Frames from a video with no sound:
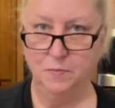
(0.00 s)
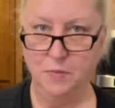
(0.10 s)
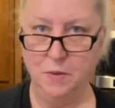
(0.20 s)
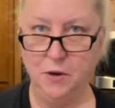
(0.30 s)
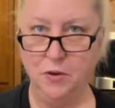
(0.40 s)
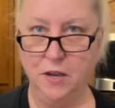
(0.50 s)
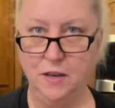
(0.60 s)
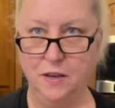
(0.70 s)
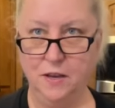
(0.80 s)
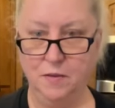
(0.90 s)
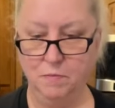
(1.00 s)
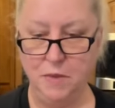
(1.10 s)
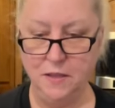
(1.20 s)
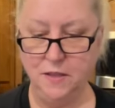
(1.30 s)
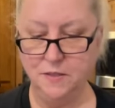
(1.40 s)
But I'm going to go ahead and
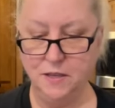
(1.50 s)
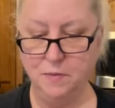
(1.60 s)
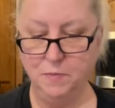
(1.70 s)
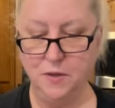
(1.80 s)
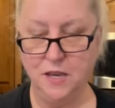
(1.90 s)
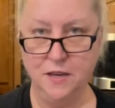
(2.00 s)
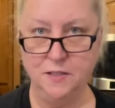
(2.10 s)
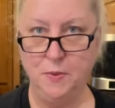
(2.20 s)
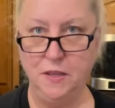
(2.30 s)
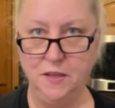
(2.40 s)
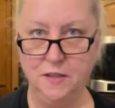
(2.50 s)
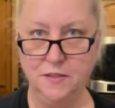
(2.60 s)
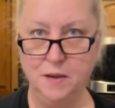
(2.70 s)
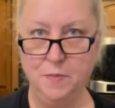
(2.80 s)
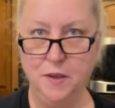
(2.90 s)
make these up to kind of speed things
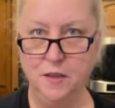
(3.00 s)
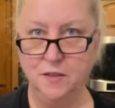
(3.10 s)
up